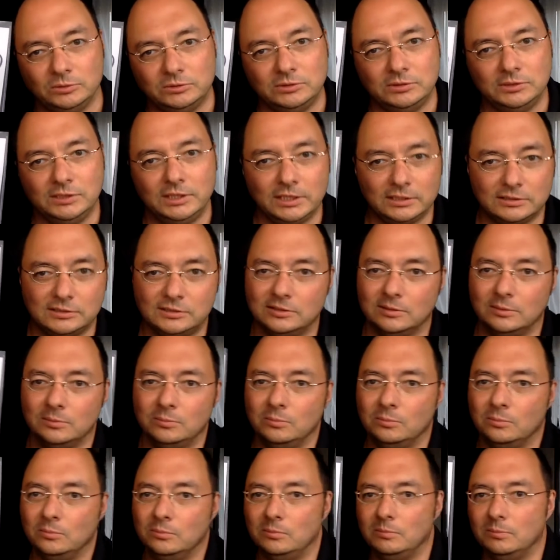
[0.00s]
to get
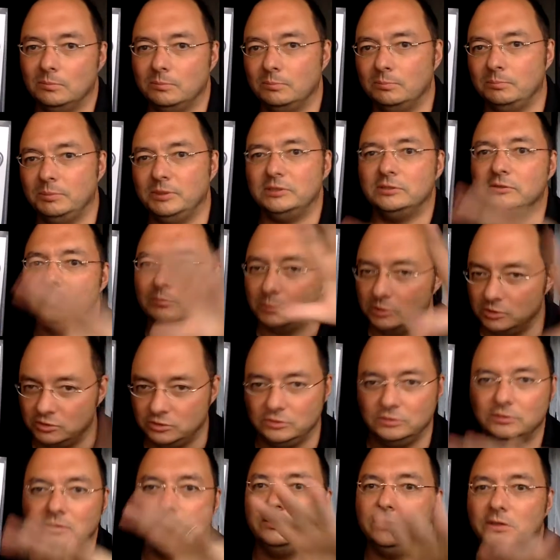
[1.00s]
some piece of
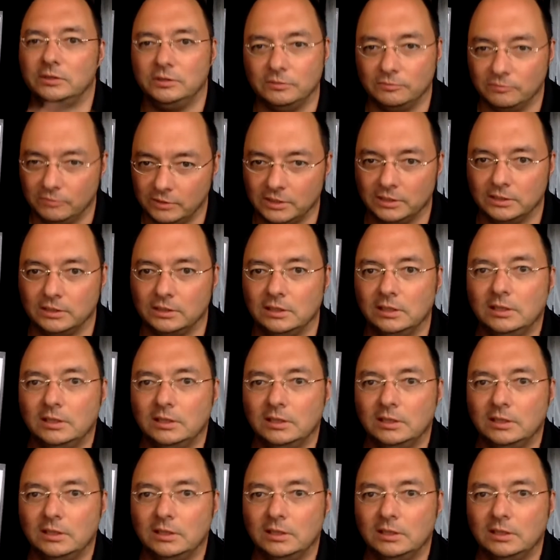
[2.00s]
machinery to run.